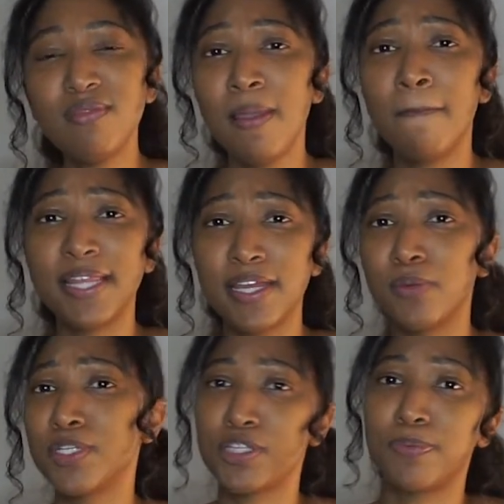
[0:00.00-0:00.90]
but that you
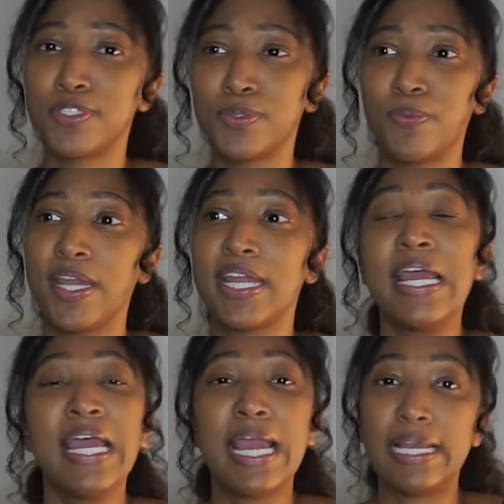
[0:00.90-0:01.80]
were supposed to wait
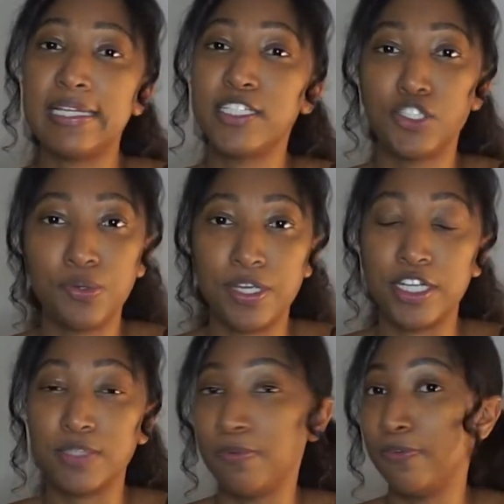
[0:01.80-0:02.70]
at least 2
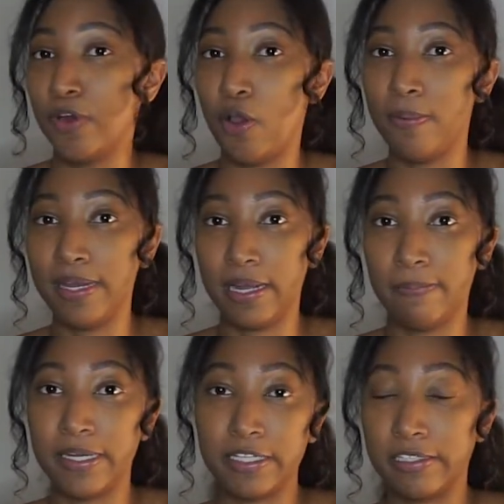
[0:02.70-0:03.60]
years before opening up
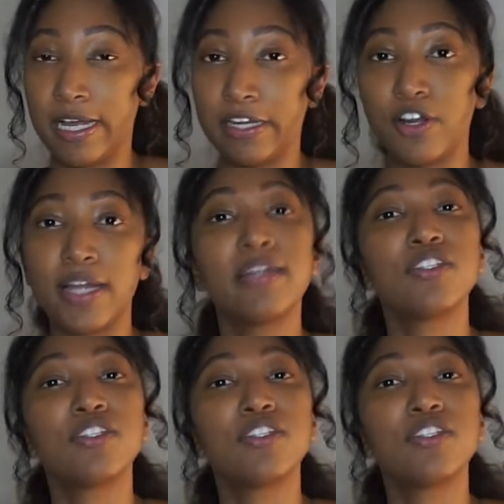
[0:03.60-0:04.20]
another line of credit.